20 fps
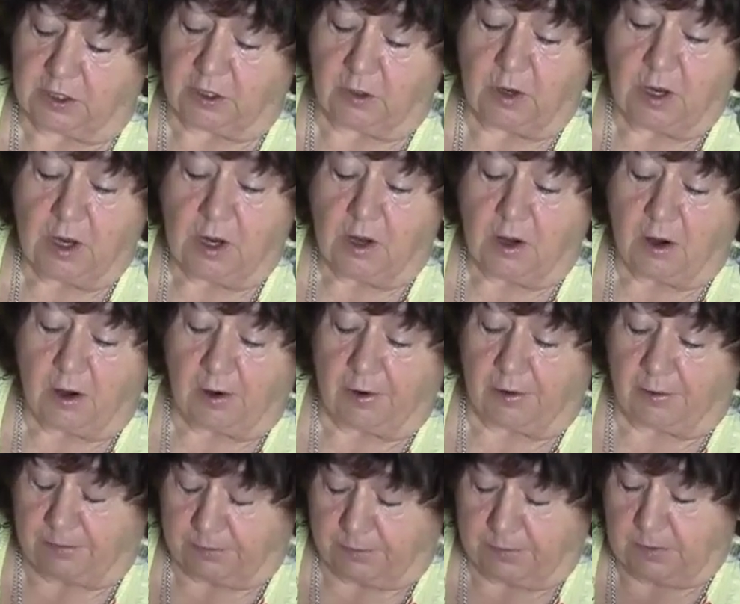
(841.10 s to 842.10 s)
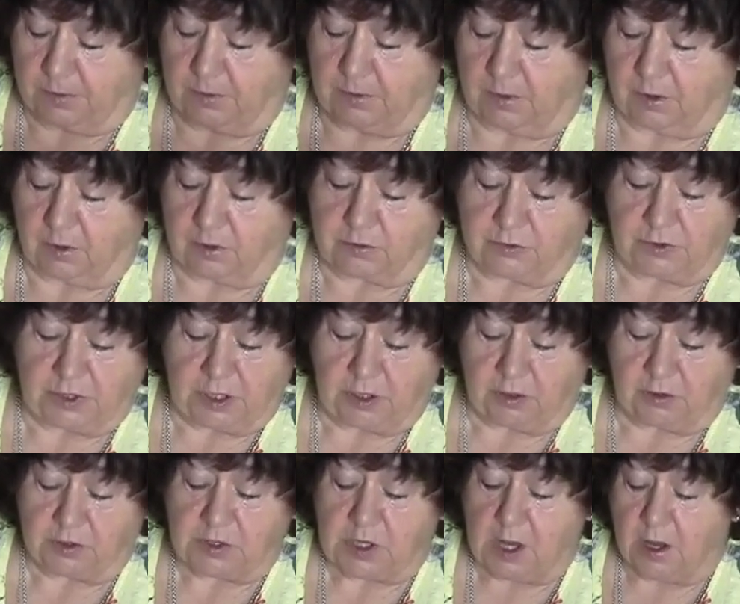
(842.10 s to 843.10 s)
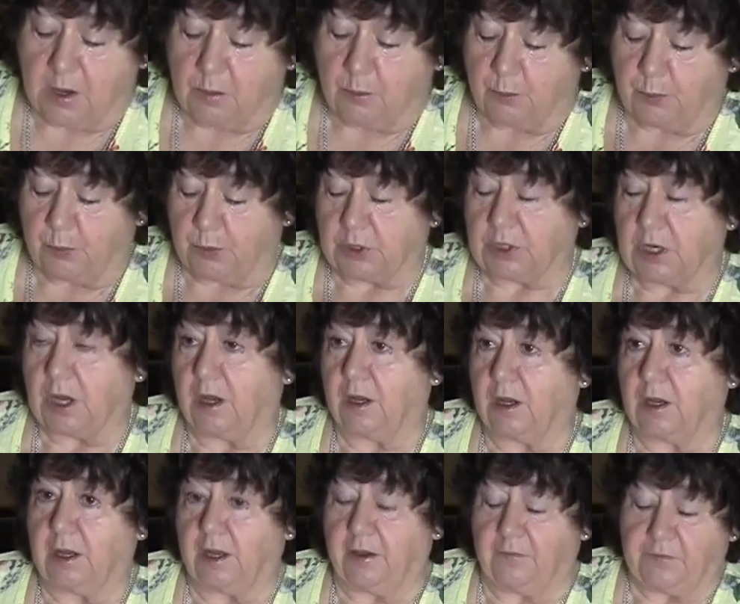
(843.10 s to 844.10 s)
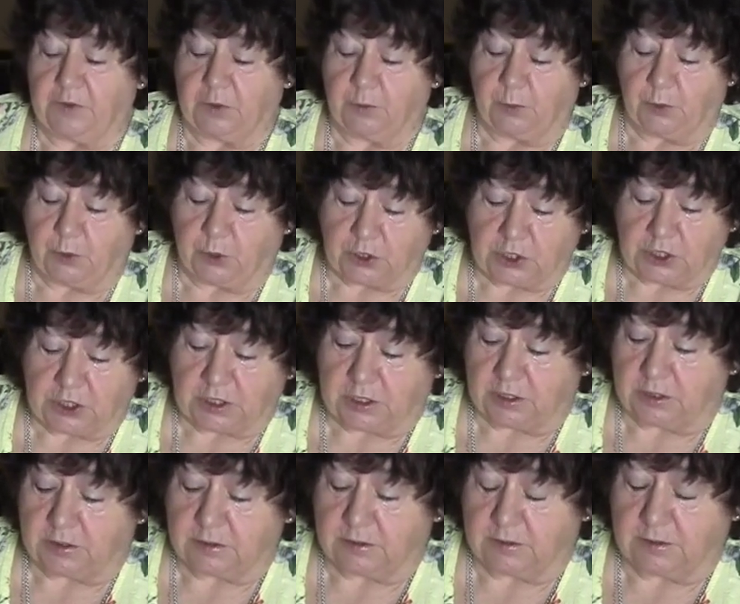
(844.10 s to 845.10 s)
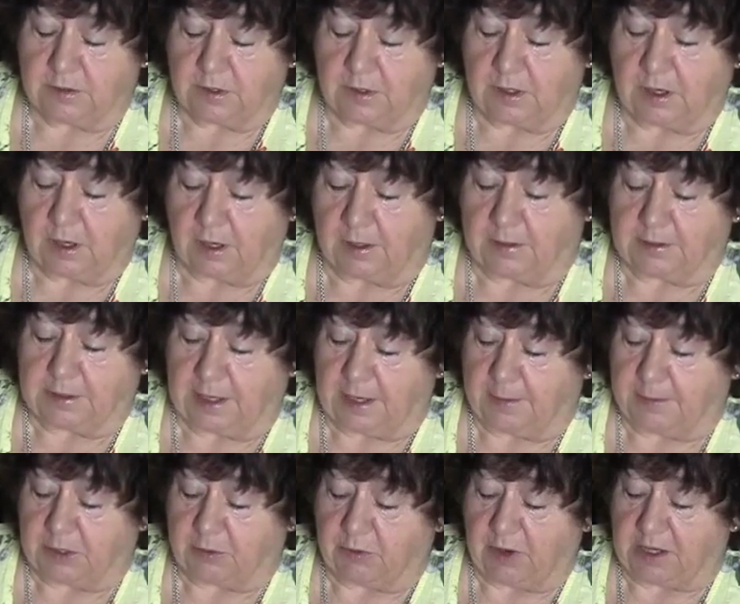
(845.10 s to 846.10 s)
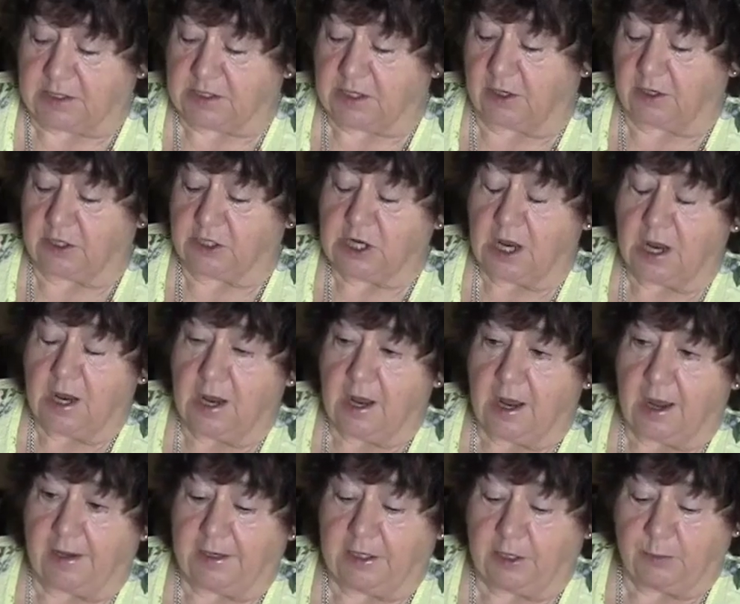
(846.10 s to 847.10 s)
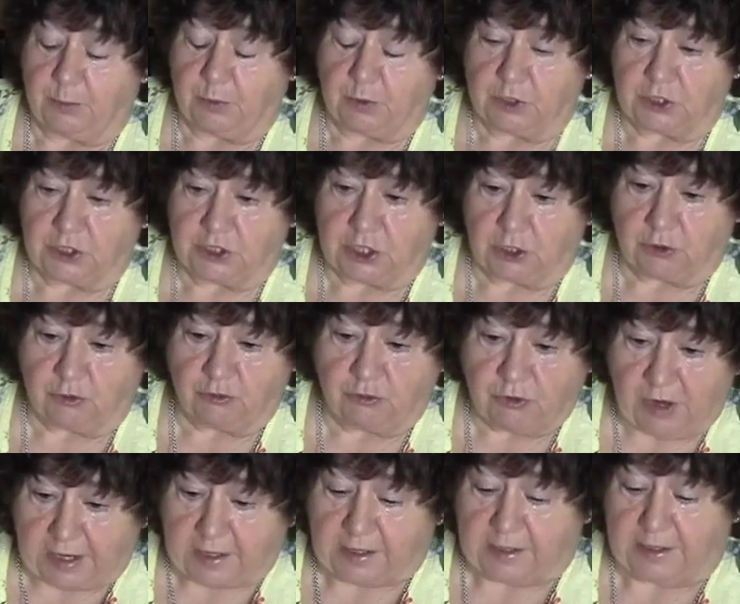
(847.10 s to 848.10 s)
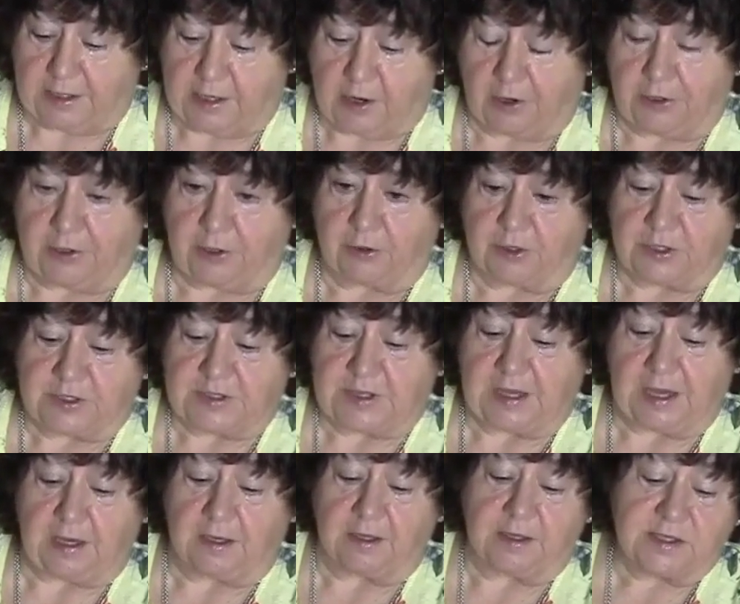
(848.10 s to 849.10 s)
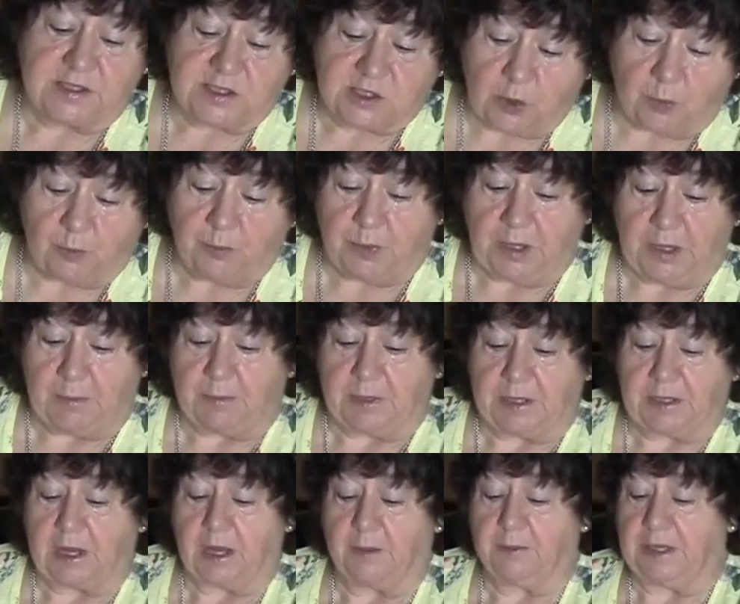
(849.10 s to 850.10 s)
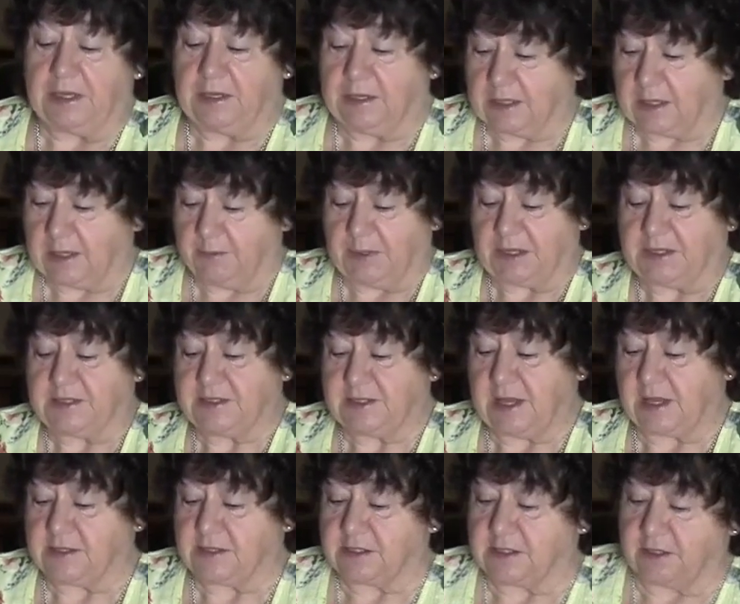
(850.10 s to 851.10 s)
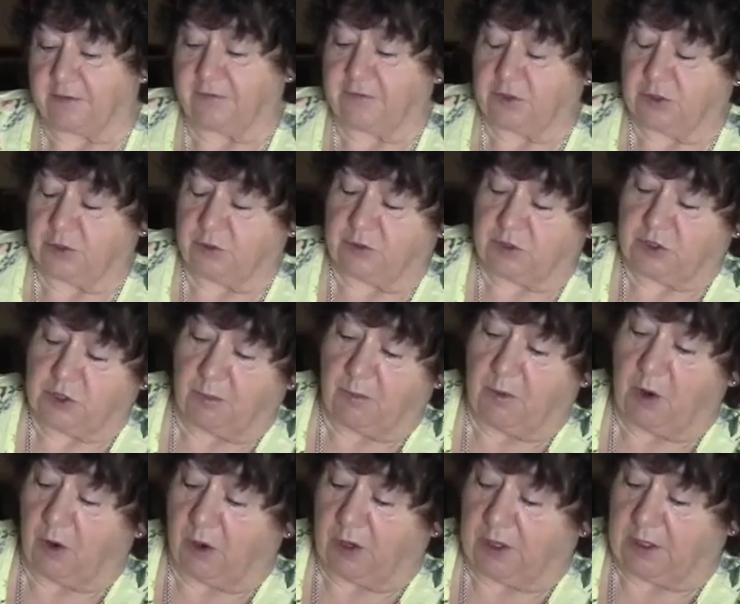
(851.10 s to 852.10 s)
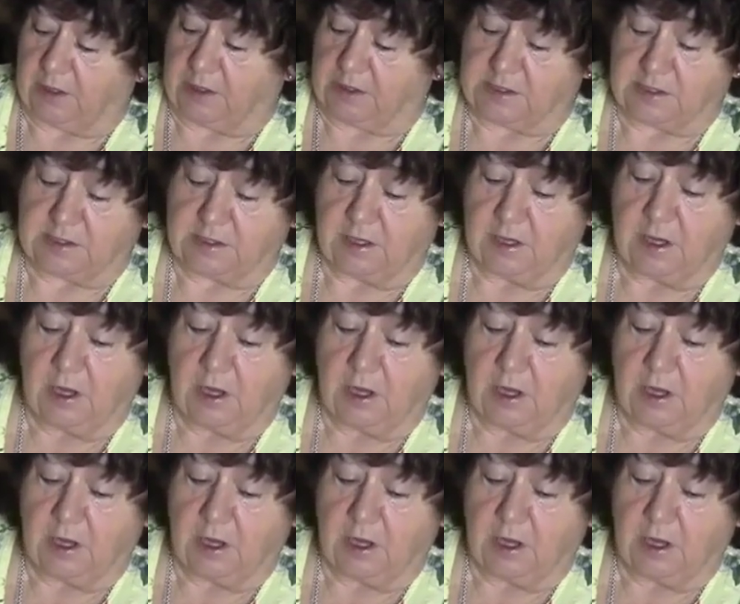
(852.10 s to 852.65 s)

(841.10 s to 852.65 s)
you or ordinary clothes. But if you put it, the lemongrass on it, and you put it directly on your skin, some people can be a little bit sensitive to some oils.